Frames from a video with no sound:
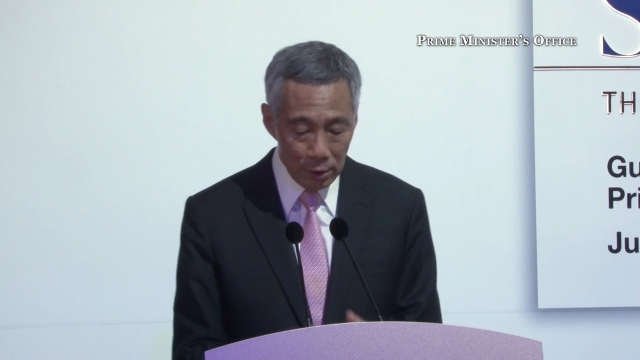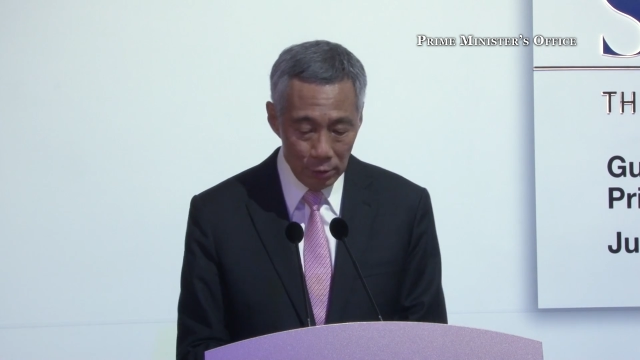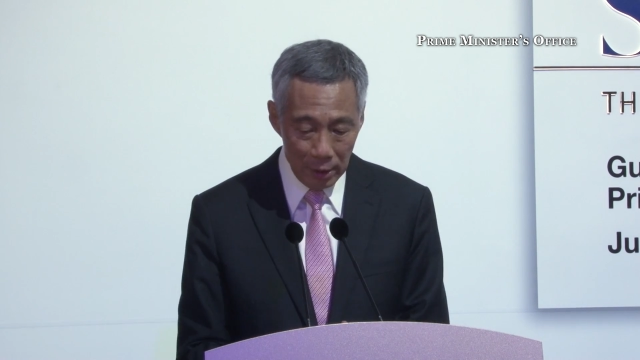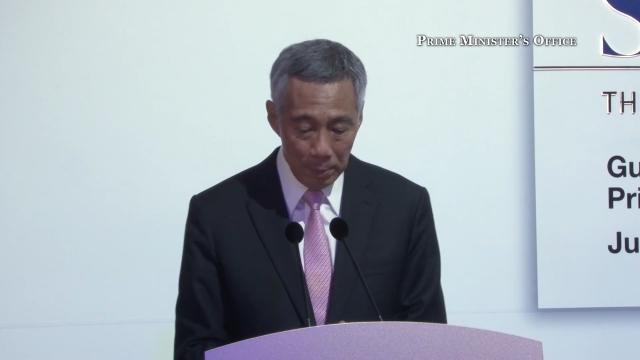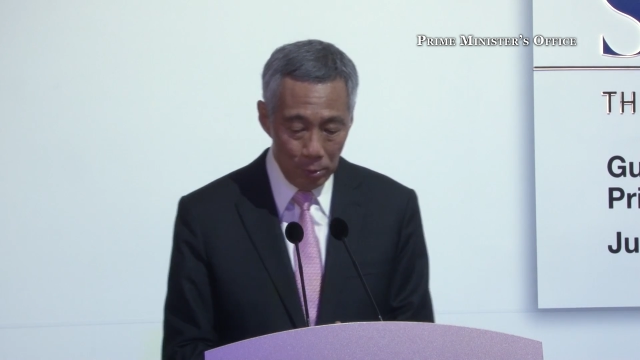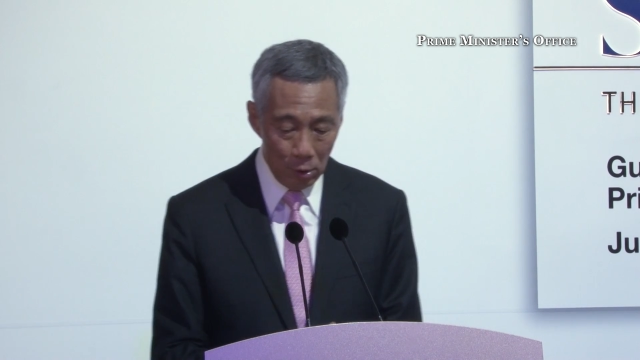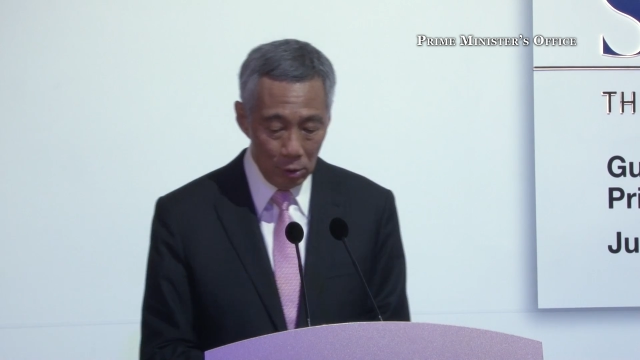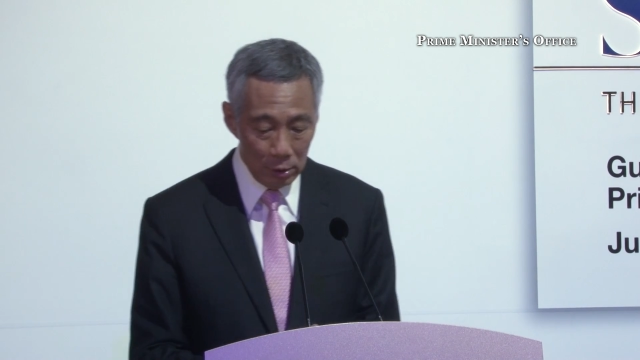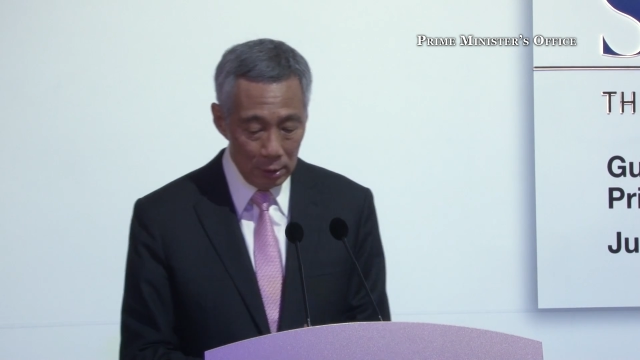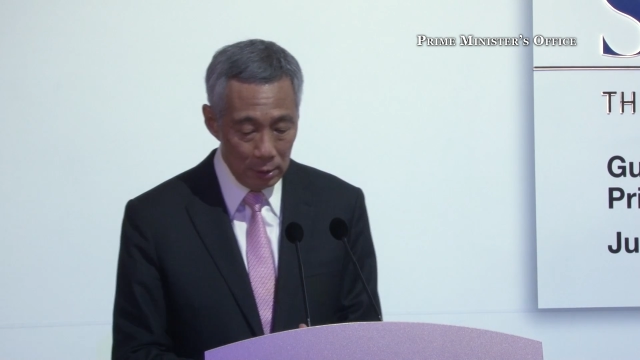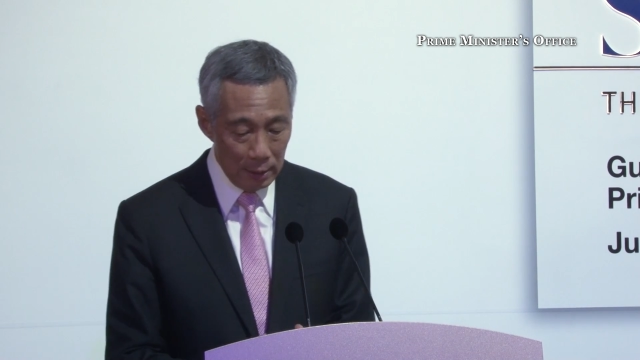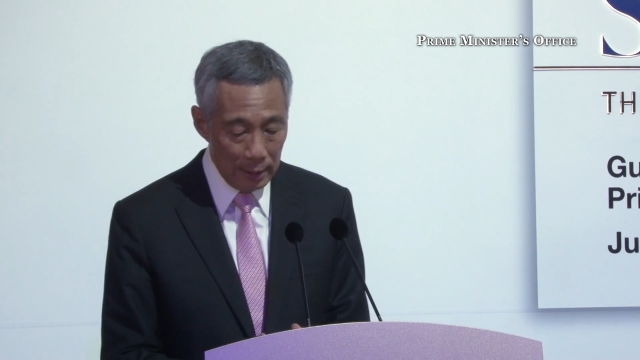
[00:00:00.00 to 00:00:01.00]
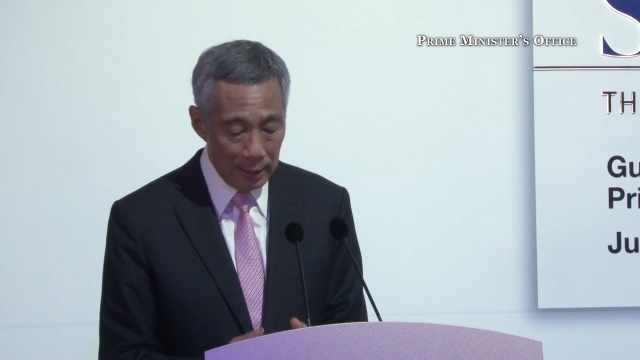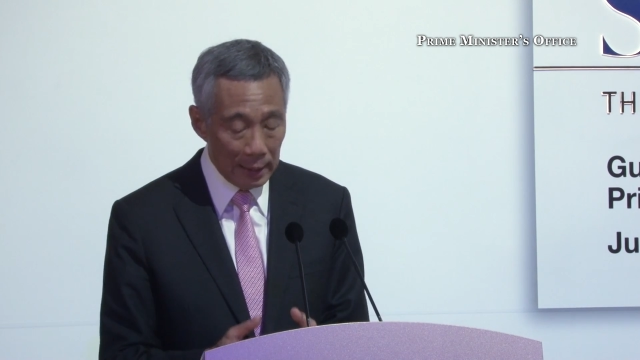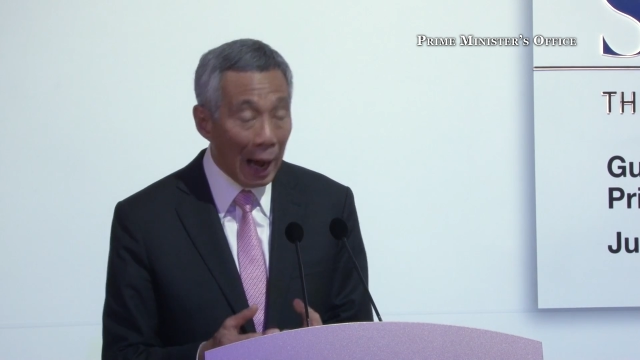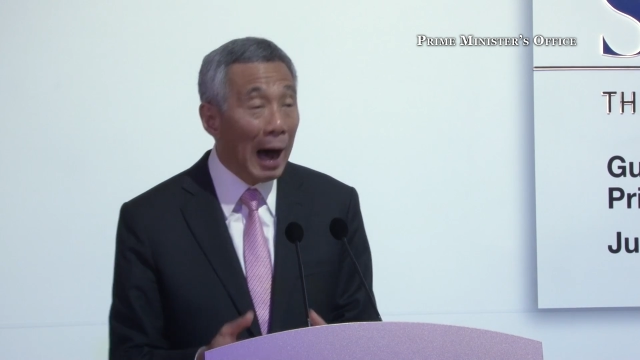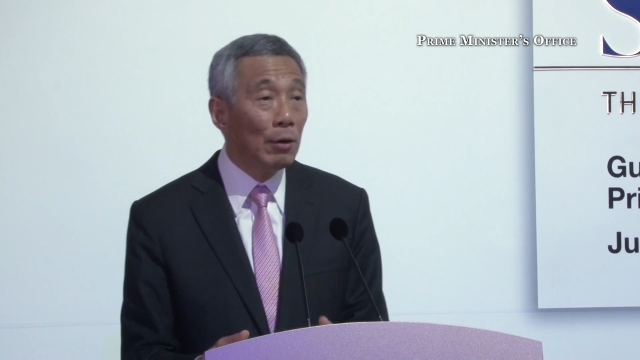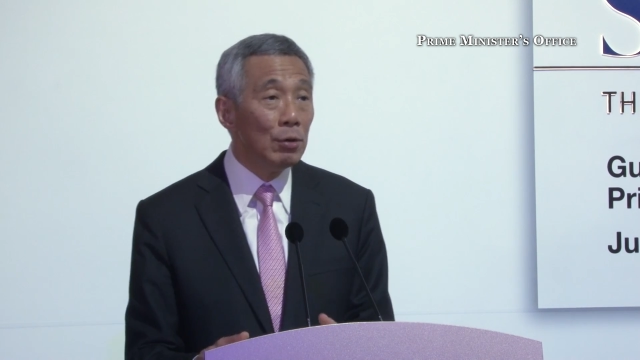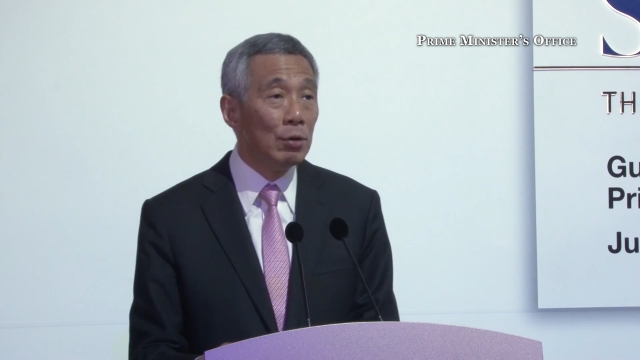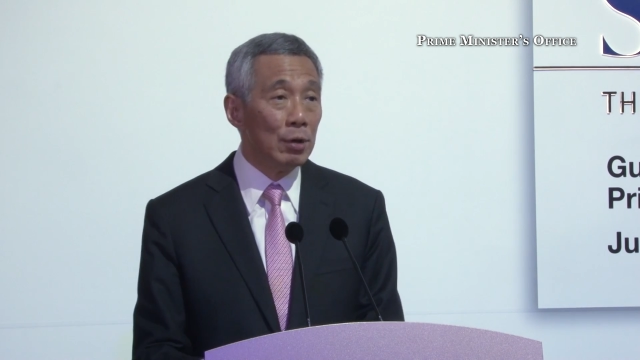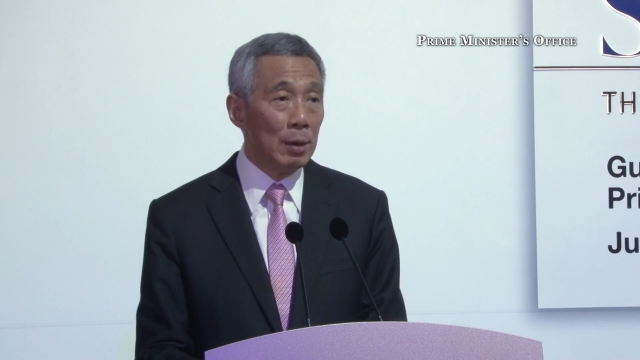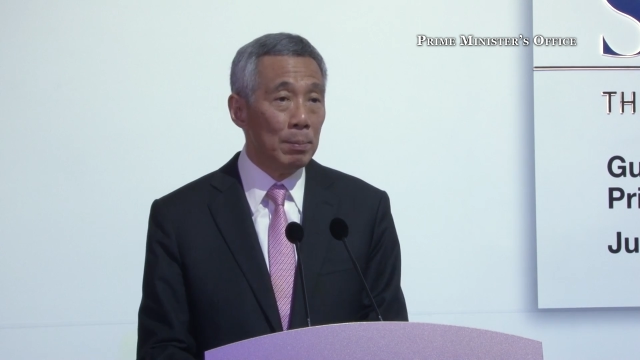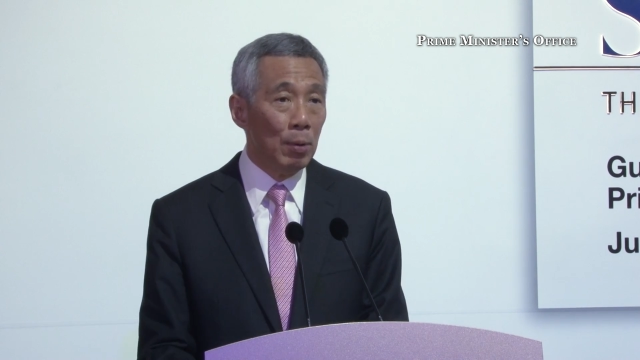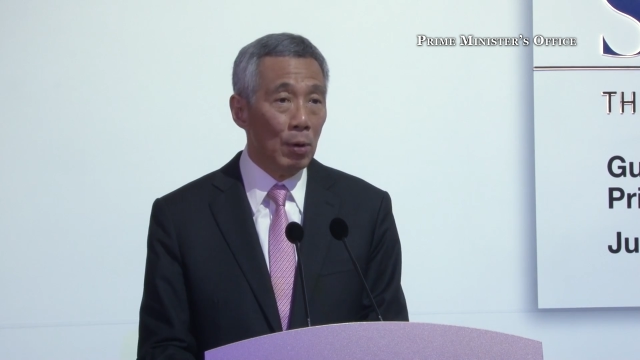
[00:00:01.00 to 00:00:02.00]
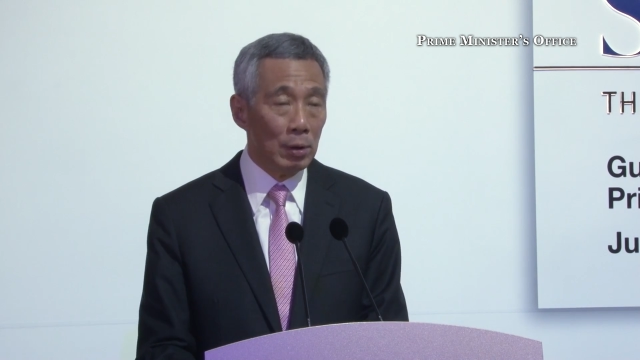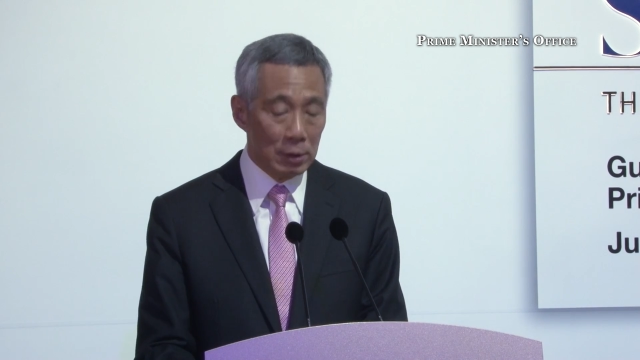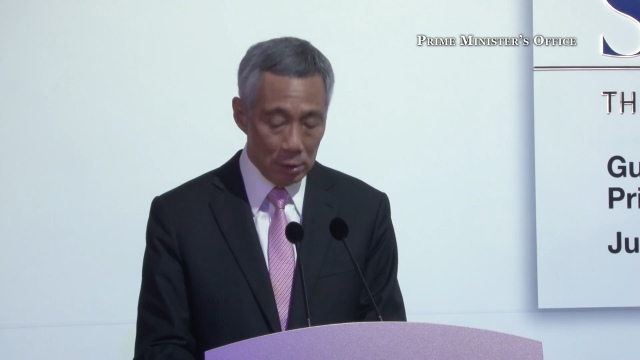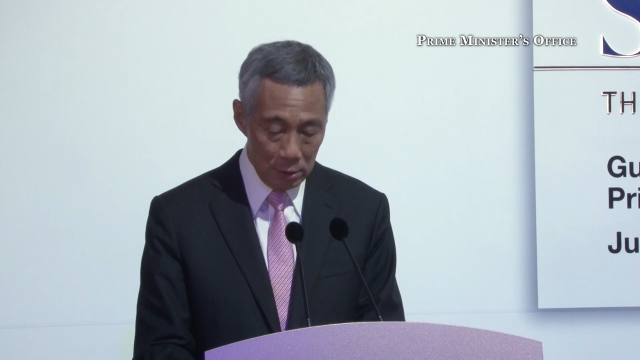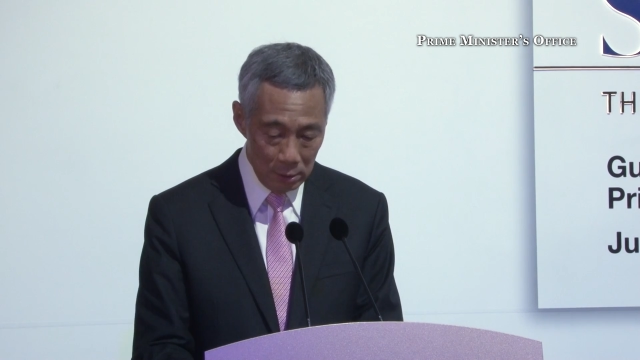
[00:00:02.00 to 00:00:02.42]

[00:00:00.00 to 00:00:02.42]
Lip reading: you report and how you report